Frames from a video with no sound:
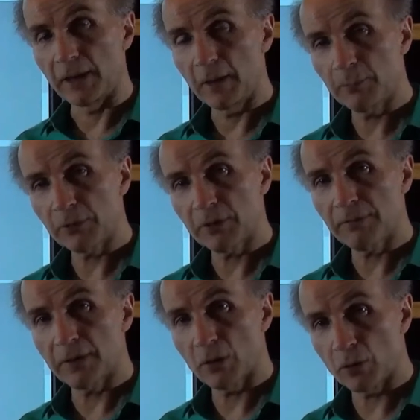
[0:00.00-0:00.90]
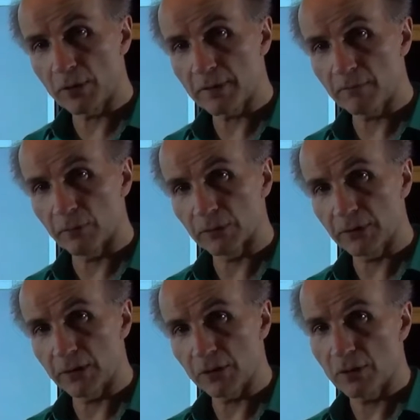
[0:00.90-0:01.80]
input-referred noise
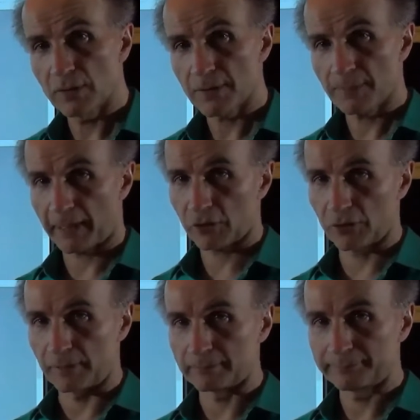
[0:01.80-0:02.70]
voltage spectrum.